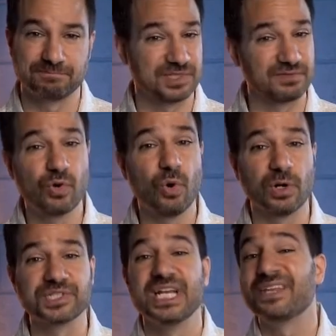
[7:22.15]
And of
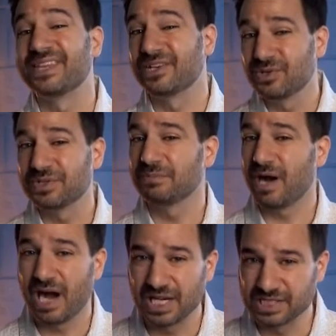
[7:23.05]
course, they couldn't
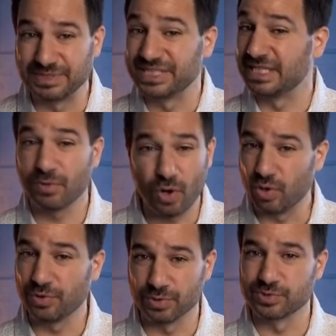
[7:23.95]
possibly keep
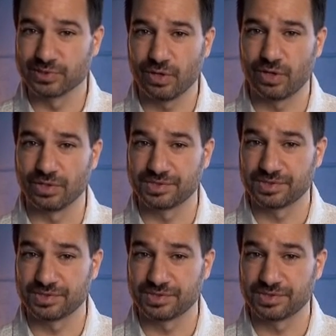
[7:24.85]
all those laws,